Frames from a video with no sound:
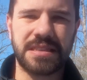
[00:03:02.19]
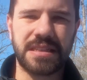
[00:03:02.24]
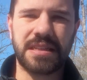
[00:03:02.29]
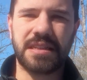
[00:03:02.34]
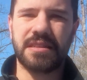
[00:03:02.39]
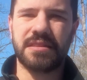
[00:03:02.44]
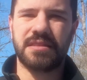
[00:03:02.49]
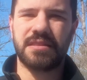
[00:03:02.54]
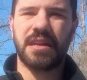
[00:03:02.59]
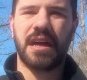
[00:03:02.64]
It
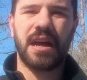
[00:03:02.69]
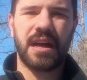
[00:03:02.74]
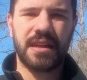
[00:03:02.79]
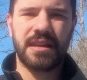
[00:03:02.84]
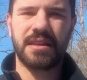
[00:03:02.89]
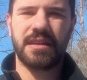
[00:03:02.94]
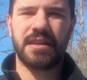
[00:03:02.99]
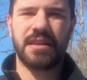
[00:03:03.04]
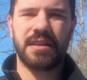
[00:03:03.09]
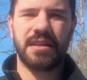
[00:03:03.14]
is not
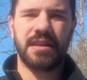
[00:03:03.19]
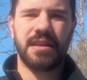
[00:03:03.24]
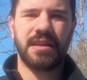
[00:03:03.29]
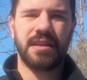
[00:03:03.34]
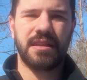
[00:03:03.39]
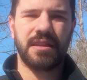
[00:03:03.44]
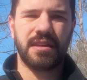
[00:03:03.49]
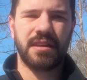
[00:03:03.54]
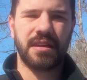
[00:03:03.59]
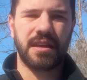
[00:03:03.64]

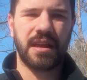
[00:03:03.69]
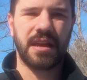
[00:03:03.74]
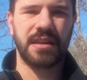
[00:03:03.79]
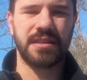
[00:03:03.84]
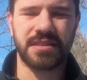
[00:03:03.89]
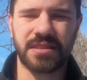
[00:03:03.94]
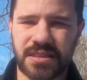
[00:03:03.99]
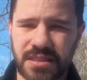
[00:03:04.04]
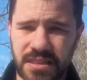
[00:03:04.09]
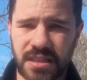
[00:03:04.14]
a
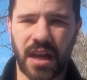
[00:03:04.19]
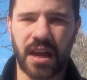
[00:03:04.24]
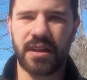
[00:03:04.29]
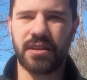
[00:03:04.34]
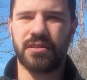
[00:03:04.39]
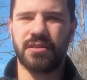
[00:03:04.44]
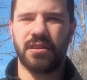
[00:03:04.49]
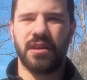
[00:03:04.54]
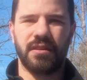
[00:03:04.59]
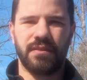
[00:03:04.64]

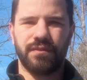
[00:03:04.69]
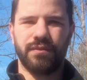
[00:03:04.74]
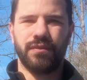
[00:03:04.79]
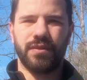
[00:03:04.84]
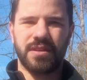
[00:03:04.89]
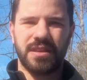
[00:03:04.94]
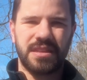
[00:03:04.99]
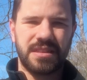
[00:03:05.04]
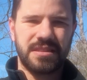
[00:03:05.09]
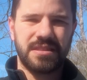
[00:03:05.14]
style of
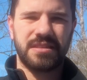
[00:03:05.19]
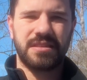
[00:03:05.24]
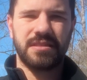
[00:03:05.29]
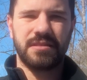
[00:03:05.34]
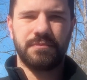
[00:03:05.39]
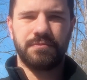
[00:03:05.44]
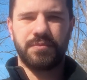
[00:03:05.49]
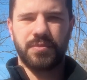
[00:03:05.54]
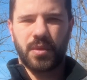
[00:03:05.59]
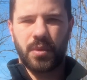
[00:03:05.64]
release,
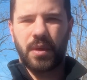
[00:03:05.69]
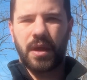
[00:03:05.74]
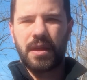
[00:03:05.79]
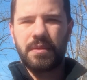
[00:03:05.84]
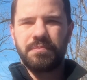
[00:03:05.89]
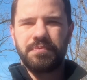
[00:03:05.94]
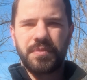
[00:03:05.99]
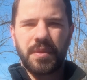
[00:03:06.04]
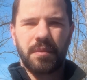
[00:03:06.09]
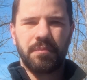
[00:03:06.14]
okay?
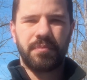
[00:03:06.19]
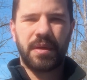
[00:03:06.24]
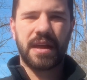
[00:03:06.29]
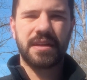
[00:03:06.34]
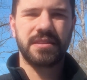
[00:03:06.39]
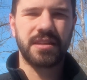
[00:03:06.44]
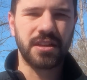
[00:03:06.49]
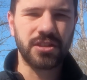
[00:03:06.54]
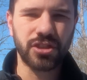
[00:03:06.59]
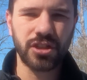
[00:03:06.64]

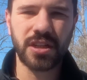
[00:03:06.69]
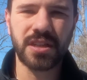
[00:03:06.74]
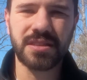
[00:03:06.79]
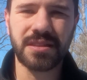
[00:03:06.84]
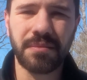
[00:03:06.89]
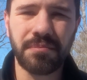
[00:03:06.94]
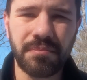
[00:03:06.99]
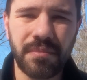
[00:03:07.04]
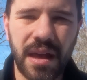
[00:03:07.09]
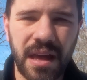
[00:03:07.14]
Back tension is
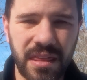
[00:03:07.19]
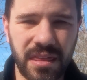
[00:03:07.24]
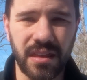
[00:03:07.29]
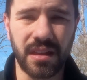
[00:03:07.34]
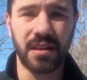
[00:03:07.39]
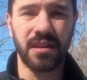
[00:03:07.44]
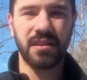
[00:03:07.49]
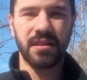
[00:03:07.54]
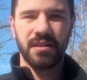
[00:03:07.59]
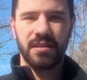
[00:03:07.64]
a
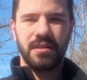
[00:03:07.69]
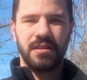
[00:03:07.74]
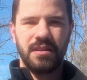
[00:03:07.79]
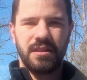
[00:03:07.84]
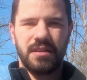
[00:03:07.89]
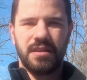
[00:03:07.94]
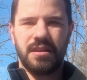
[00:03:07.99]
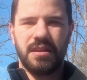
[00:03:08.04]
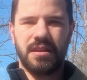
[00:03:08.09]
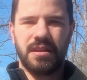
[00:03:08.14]
method.
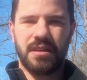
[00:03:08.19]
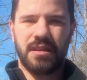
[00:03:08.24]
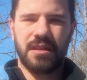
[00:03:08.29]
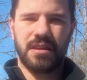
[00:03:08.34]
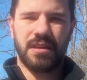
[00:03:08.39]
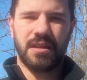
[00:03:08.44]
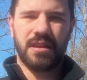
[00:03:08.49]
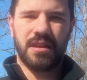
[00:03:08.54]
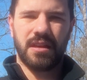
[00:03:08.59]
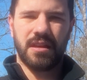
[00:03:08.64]

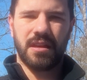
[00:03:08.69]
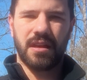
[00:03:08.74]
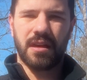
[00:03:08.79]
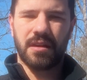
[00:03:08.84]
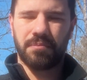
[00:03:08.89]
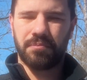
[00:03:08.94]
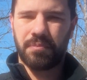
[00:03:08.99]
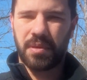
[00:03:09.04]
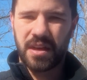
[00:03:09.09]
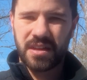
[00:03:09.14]
A
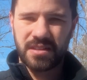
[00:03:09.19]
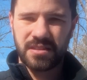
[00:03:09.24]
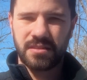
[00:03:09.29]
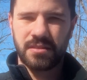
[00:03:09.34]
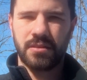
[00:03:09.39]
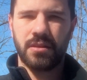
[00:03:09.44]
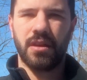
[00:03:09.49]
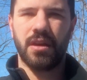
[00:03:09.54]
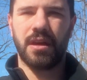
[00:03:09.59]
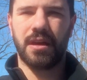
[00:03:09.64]

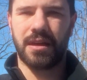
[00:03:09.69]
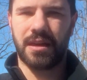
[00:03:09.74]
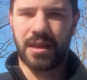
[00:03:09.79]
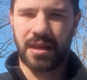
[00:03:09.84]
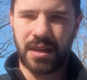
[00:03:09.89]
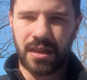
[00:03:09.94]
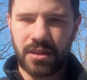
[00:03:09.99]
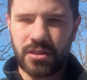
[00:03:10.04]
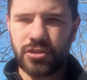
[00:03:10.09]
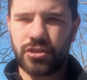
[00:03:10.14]
button, a
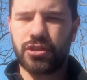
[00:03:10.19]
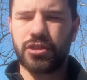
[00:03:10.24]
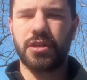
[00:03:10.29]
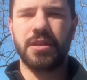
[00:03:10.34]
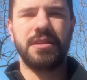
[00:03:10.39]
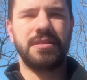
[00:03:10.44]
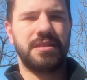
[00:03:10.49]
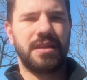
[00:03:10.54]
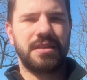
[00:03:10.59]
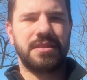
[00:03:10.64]
hinge,
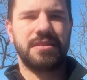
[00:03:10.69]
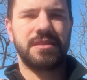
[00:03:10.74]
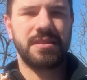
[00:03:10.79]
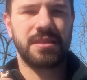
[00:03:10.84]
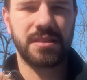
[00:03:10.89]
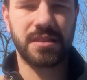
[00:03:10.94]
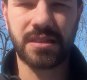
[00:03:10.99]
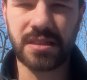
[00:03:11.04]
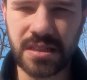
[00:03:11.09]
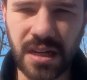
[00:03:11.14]
is a
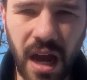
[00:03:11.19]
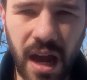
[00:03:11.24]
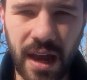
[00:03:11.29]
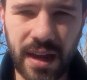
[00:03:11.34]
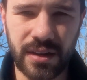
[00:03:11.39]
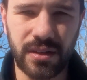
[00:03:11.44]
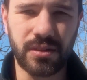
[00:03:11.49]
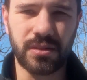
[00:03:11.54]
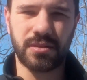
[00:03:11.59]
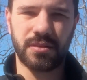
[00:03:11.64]

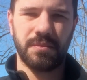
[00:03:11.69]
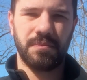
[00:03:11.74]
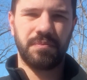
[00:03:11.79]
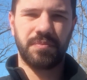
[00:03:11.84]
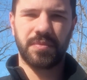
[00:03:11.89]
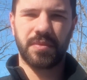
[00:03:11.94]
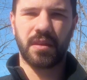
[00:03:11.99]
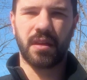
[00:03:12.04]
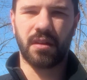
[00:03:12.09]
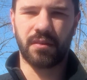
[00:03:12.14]
style
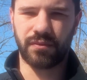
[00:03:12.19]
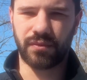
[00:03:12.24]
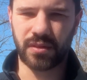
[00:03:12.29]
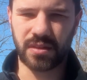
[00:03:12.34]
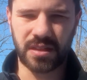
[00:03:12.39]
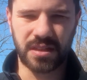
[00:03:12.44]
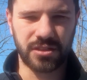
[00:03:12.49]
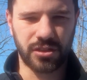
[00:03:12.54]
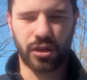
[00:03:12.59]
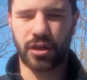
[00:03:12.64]
of
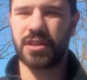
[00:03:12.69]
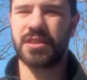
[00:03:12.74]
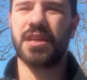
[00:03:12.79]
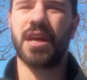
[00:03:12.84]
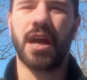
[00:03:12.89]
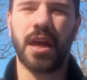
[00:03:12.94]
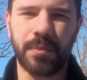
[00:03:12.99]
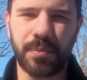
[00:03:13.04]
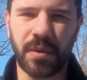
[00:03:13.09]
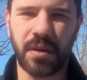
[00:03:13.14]
release, or a
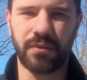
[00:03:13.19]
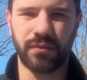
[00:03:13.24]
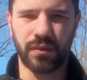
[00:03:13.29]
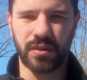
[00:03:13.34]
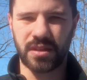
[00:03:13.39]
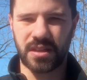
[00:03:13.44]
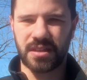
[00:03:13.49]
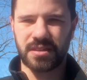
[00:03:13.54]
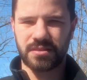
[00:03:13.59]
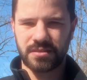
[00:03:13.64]
type of
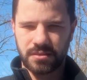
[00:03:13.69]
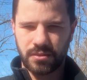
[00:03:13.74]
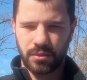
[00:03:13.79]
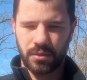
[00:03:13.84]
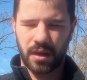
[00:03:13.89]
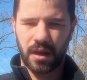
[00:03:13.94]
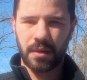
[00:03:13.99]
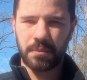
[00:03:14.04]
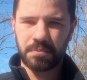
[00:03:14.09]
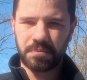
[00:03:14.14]
release,
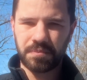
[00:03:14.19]
okay?